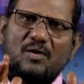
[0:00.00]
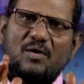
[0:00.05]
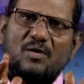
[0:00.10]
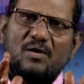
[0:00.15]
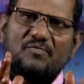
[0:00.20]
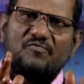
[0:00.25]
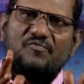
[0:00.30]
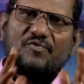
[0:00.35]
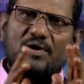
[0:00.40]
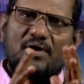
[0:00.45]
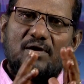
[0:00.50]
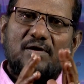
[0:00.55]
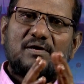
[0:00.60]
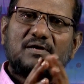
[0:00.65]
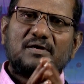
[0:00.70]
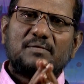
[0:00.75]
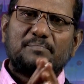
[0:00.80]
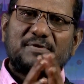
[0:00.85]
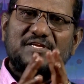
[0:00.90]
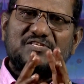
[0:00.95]
call
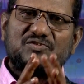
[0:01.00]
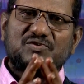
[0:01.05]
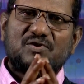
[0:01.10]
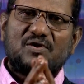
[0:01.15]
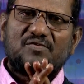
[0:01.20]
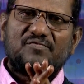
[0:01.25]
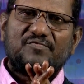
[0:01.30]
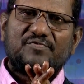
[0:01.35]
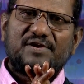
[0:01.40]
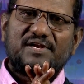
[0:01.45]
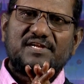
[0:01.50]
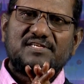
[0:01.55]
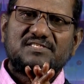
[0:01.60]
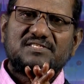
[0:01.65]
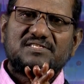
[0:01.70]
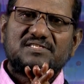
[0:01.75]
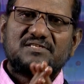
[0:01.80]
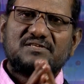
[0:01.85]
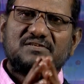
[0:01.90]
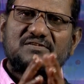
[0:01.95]
for press
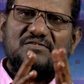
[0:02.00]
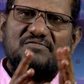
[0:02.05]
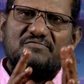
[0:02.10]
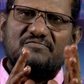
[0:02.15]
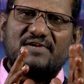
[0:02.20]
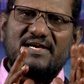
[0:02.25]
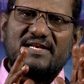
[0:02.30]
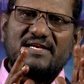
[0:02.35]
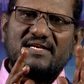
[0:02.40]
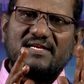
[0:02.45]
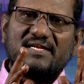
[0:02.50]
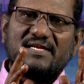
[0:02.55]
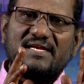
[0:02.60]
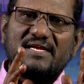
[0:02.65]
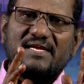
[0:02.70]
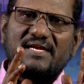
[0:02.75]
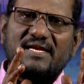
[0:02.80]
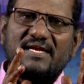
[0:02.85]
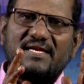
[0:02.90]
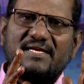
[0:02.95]
conference when
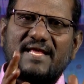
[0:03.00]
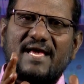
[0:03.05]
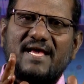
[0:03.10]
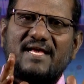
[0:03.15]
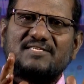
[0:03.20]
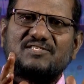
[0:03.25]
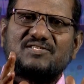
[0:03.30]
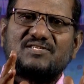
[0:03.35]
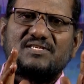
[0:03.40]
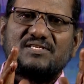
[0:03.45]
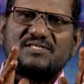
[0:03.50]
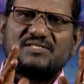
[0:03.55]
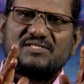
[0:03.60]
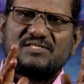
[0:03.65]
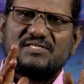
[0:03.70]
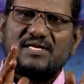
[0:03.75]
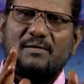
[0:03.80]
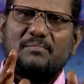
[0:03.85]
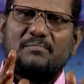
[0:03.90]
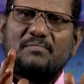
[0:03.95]
it has
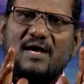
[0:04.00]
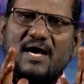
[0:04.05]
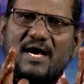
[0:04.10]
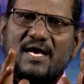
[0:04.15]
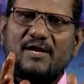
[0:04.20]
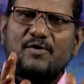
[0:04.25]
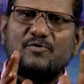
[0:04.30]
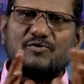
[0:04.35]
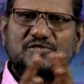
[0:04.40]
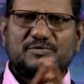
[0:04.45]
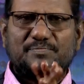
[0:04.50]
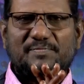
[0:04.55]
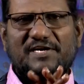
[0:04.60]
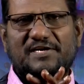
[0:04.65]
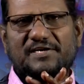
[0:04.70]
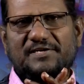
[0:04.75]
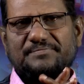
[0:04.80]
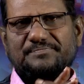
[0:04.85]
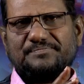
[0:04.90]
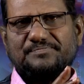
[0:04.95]
some
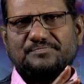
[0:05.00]
announcement.